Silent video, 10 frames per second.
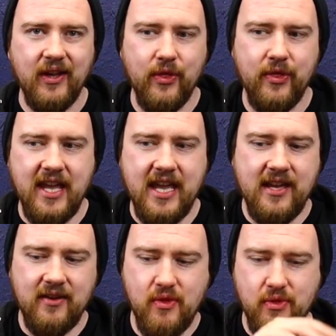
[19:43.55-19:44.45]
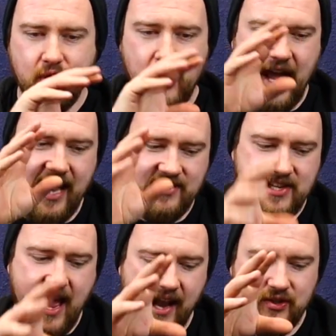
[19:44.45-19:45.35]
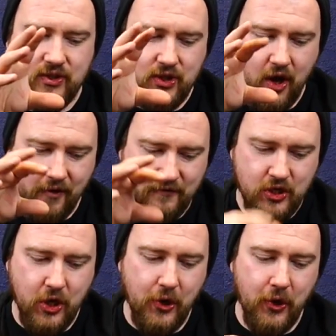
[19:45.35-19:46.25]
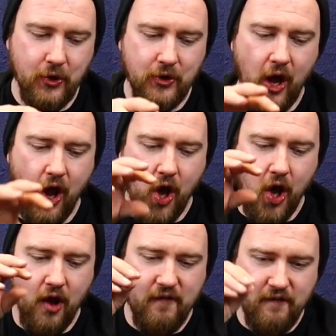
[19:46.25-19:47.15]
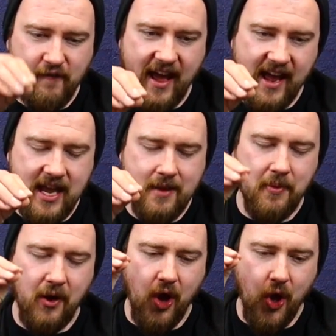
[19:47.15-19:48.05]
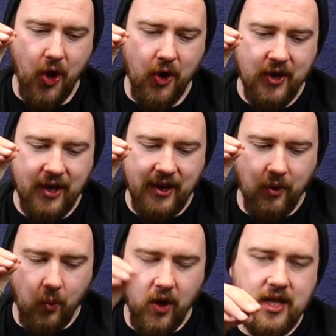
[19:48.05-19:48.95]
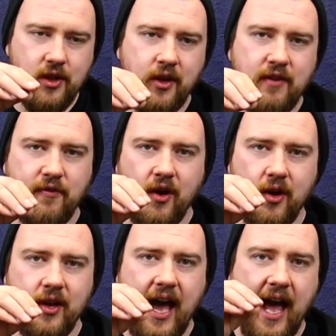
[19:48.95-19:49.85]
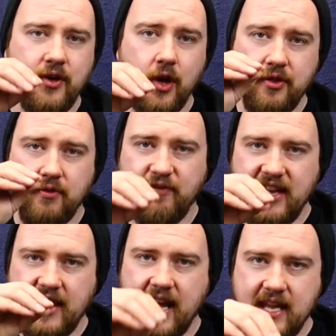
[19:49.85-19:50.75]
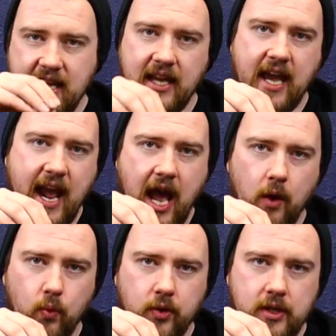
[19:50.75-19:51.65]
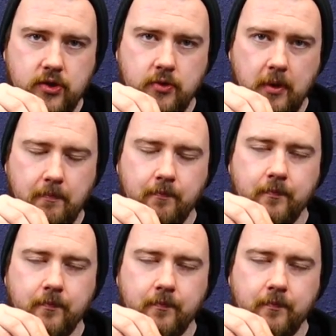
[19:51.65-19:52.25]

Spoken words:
the exact sort of tone or vibe or what you're looking for, I don't feel like you can get it out of one instrument.